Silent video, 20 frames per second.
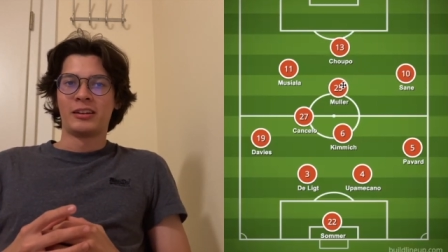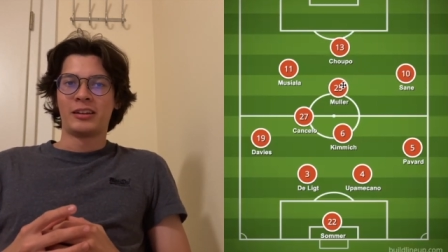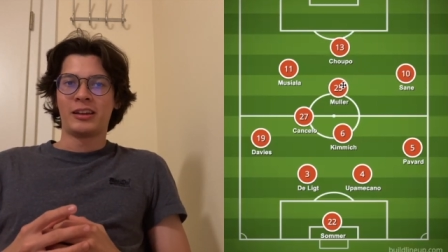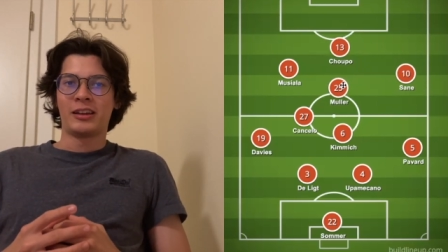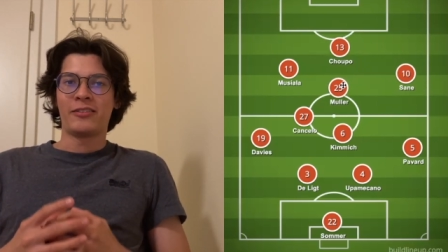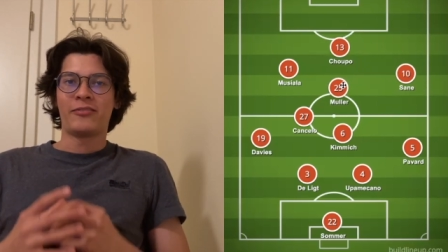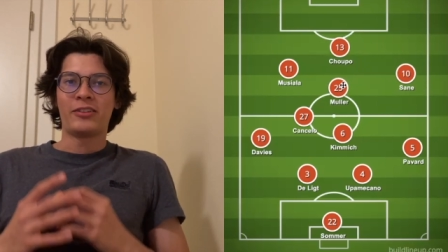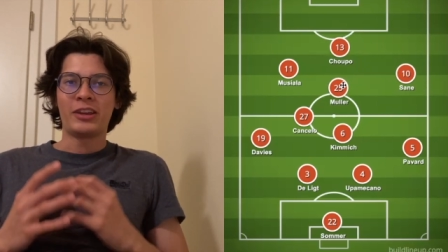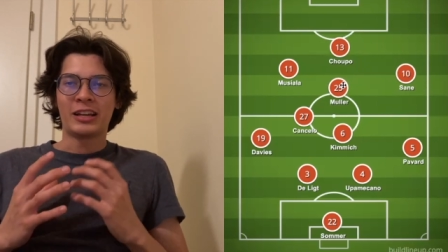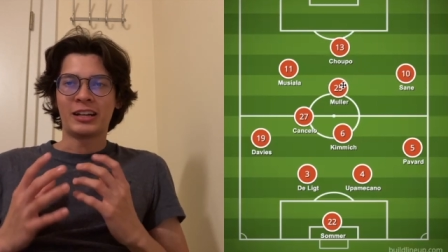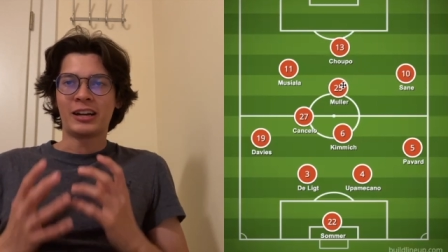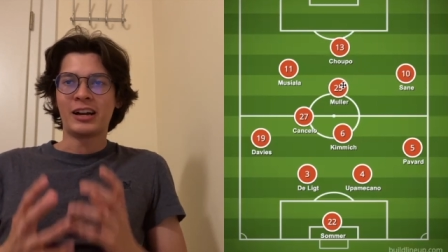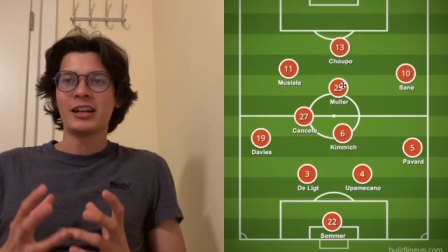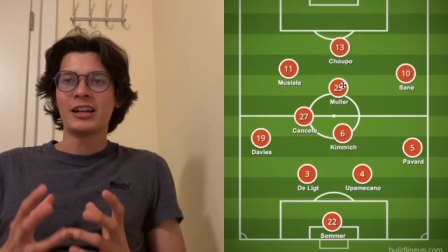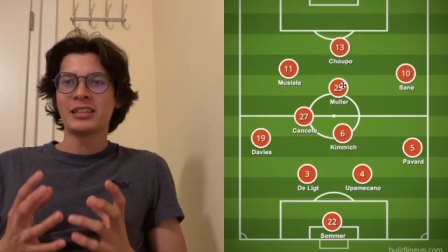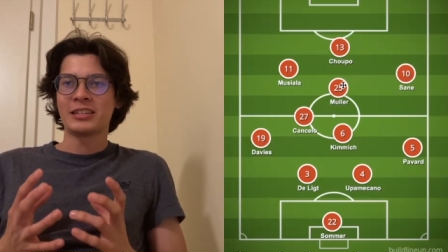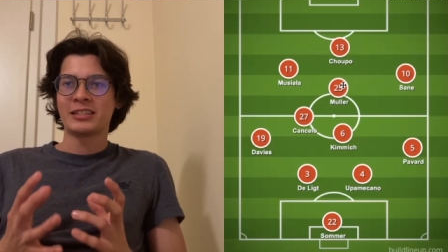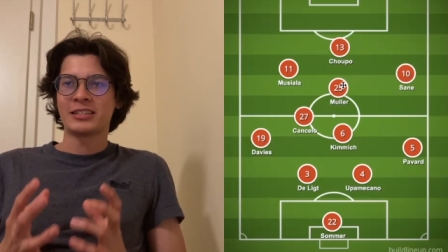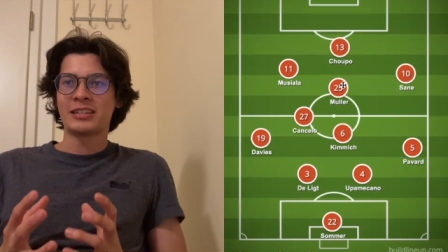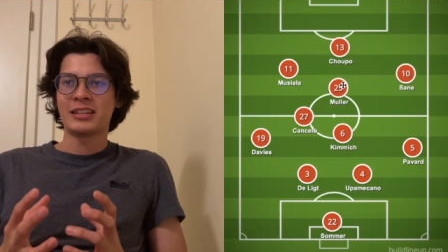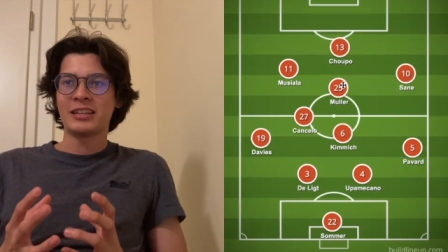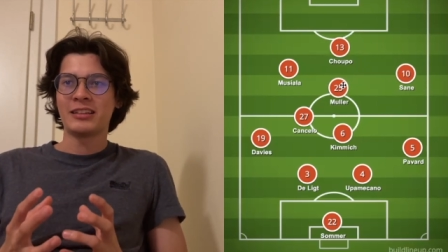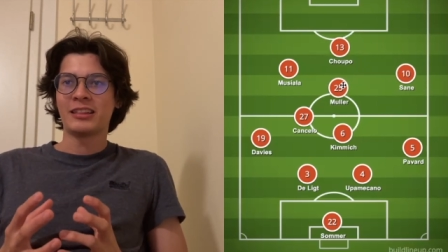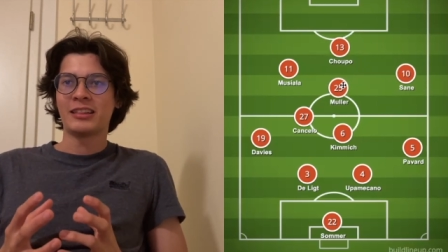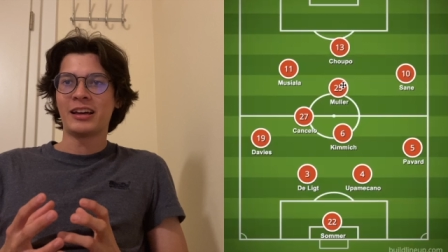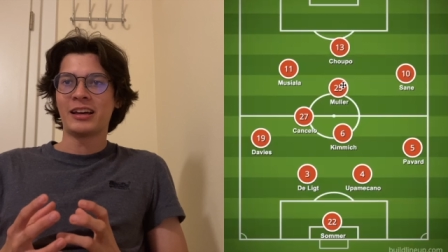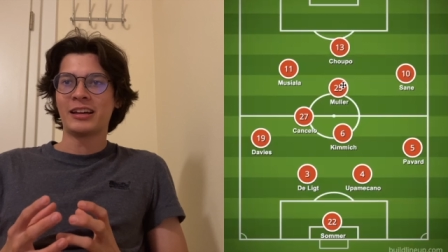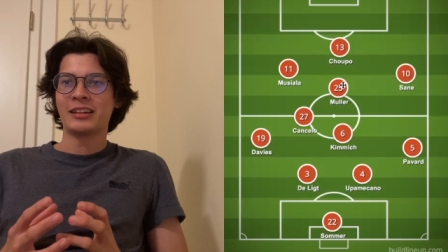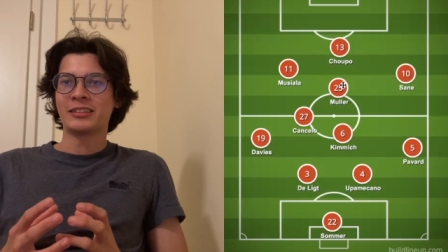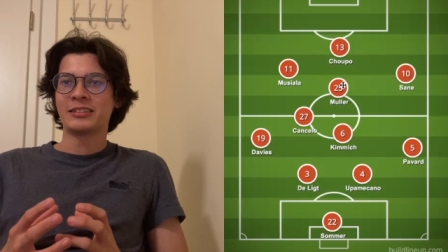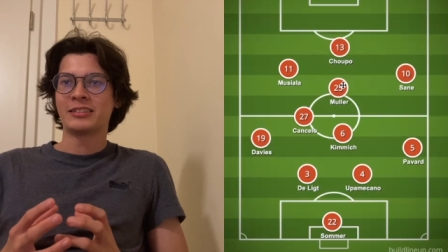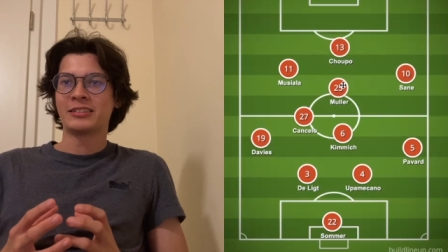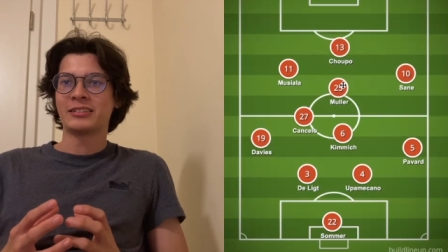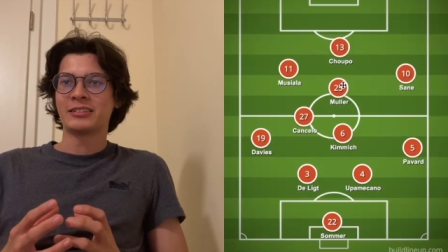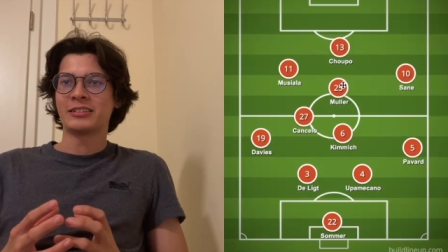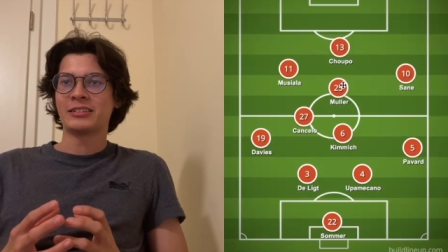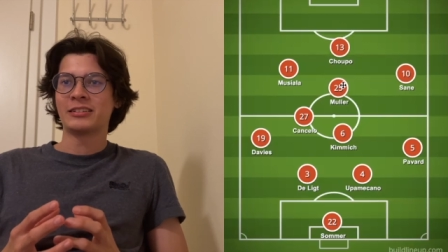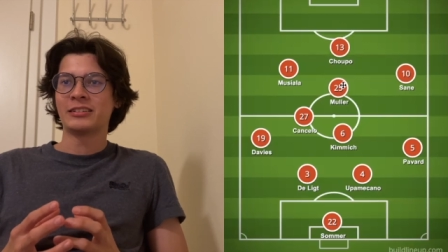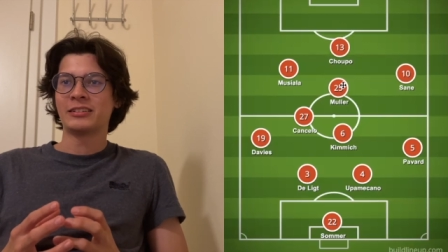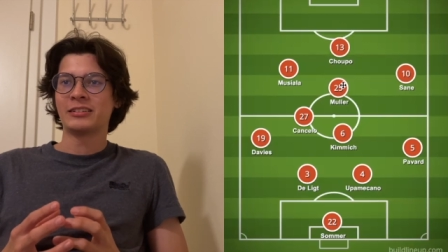if he can't see that,
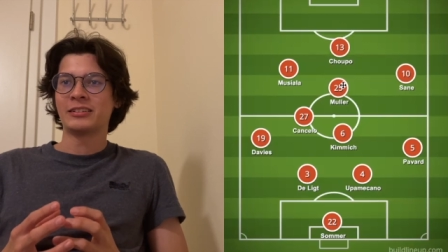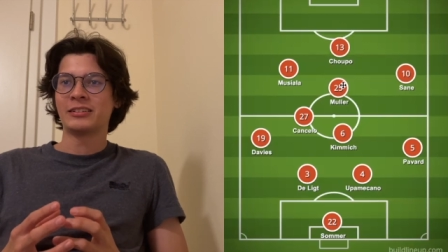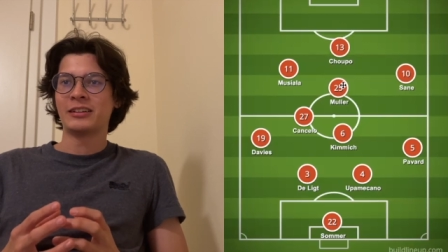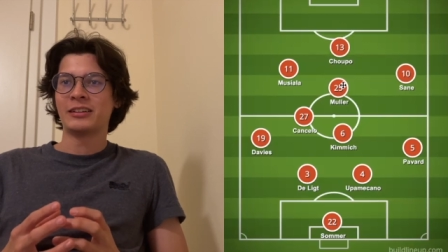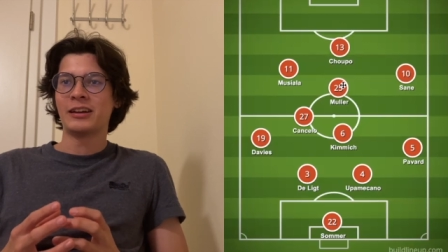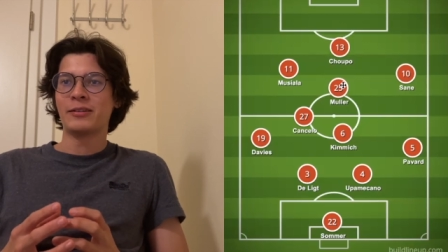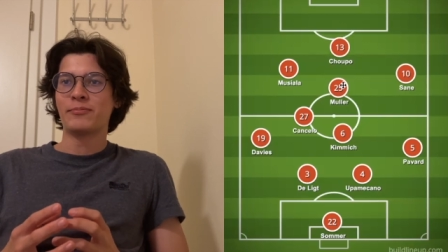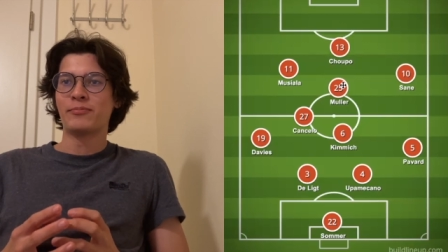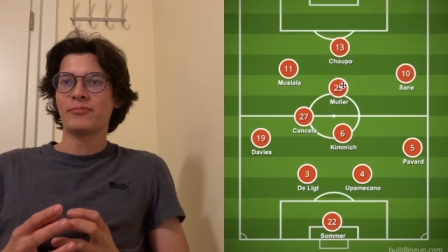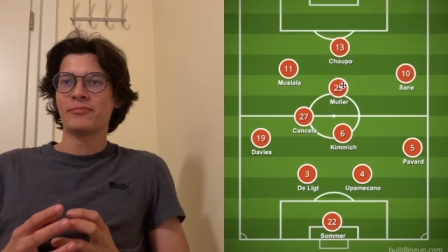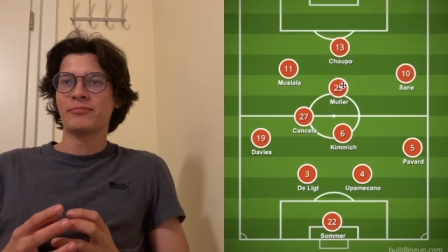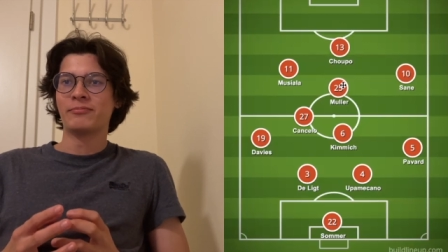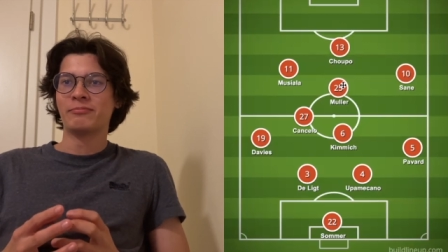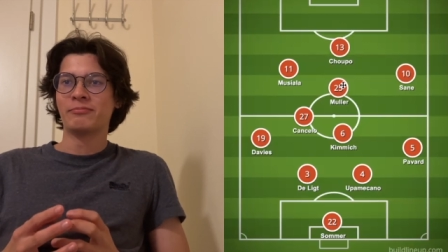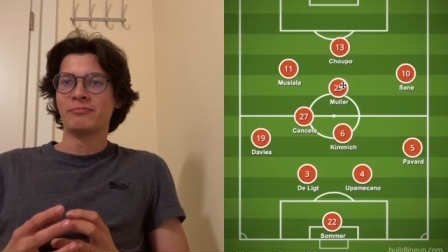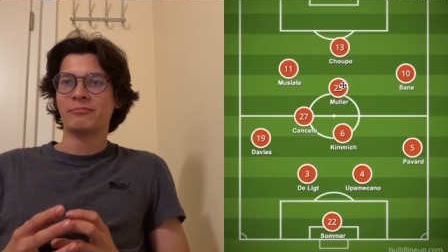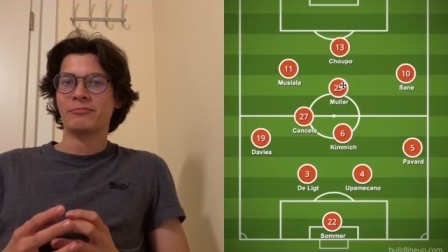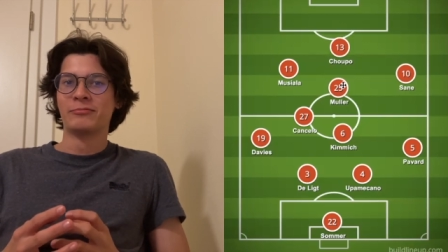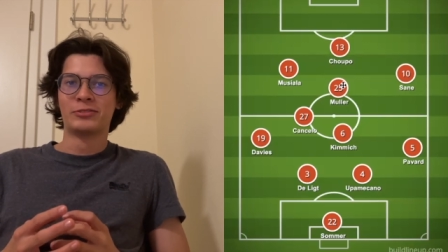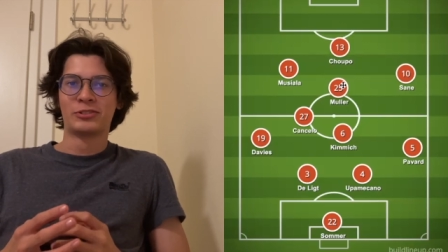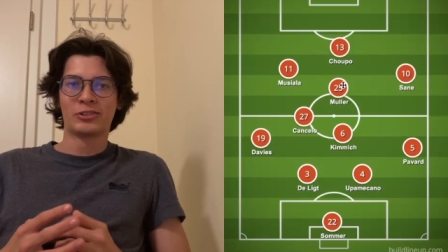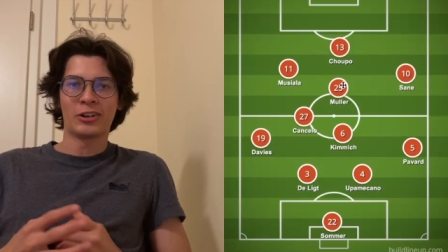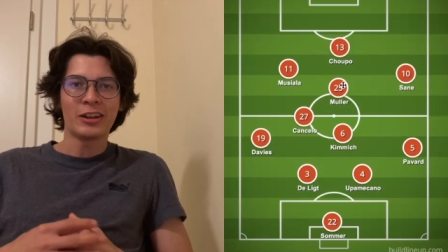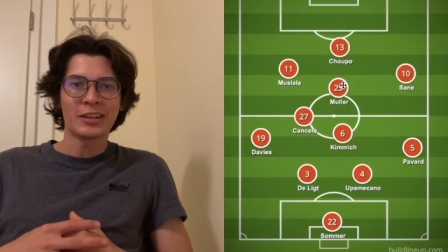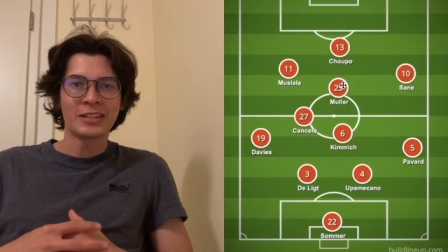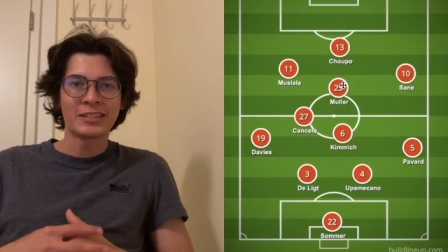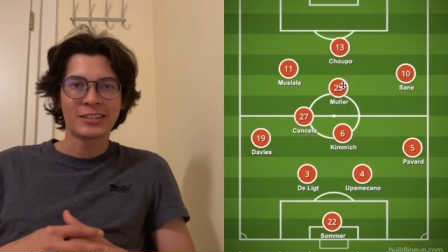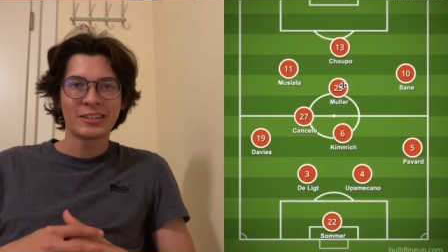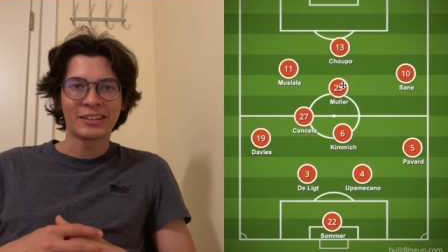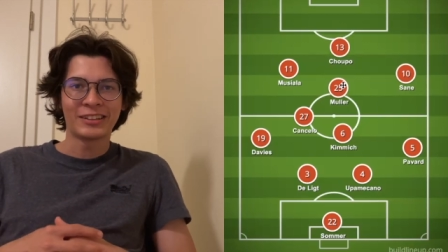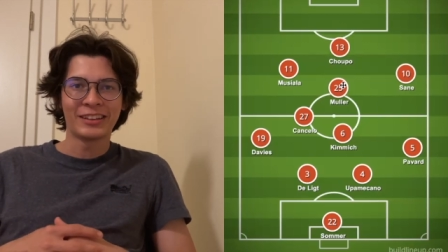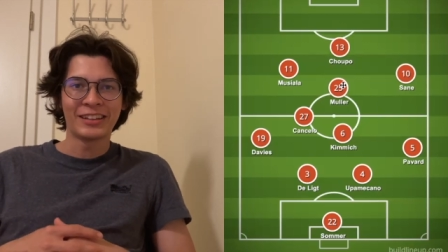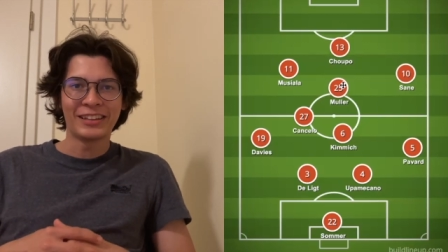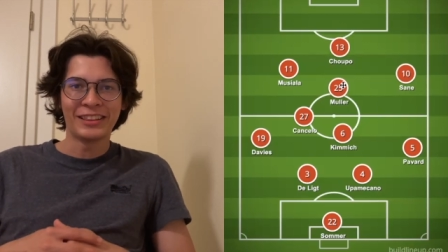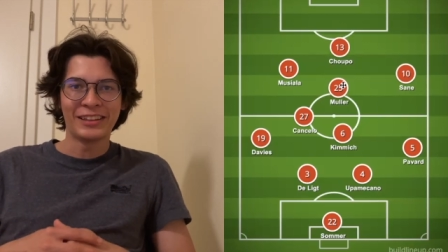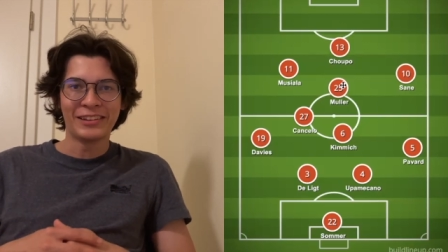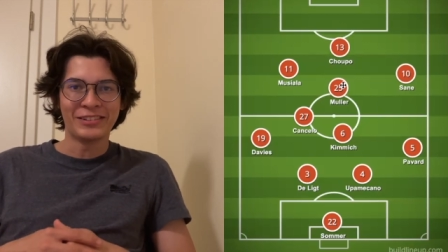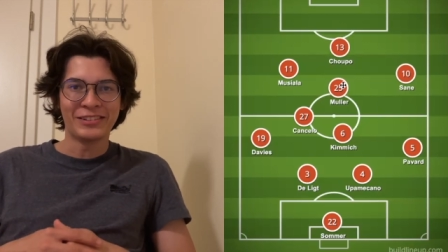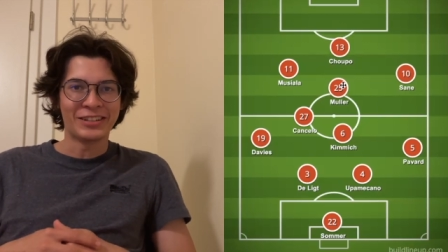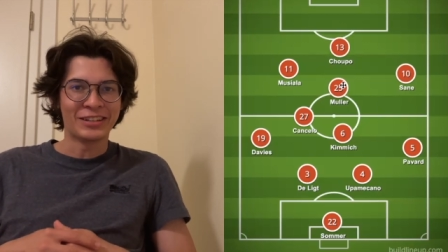I'm drastically
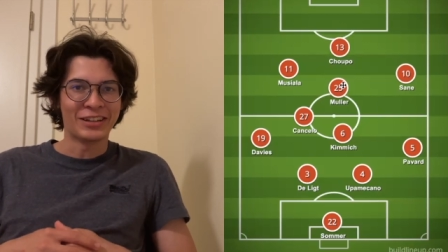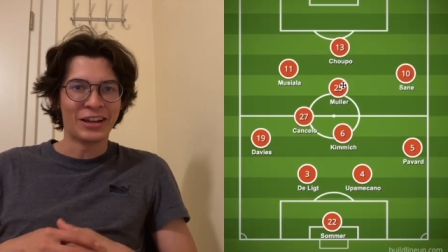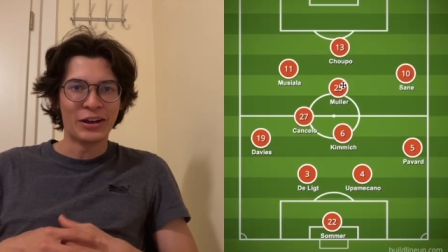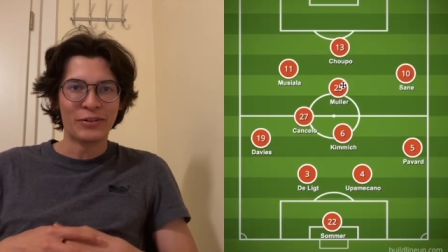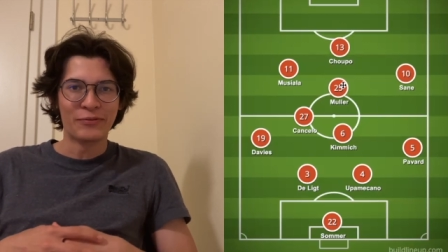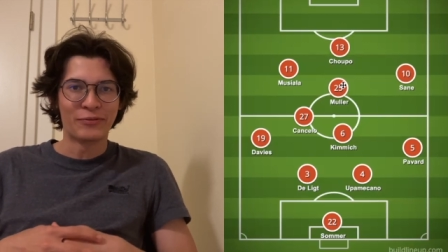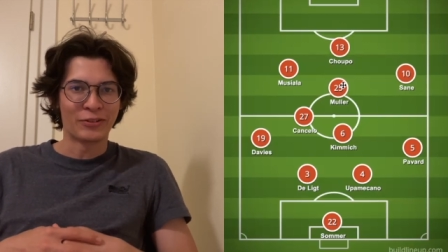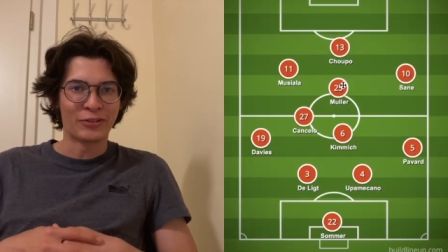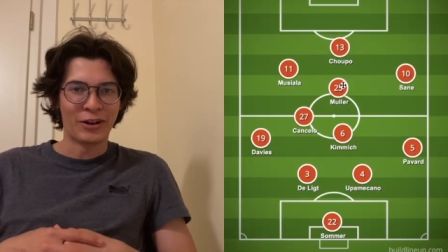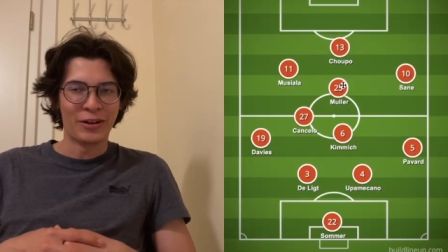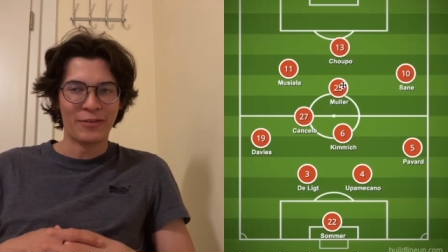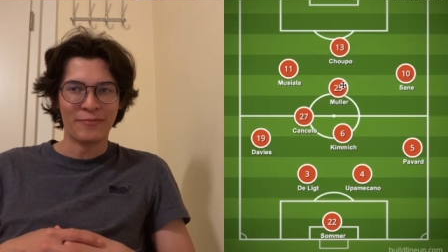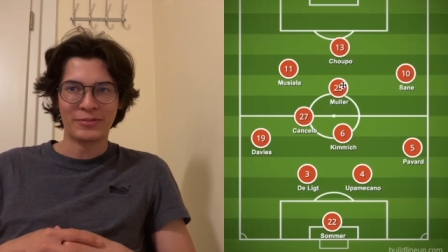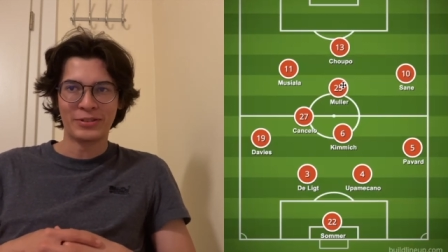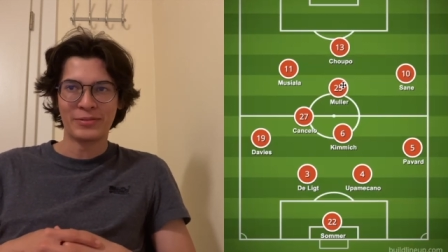losing hope for him,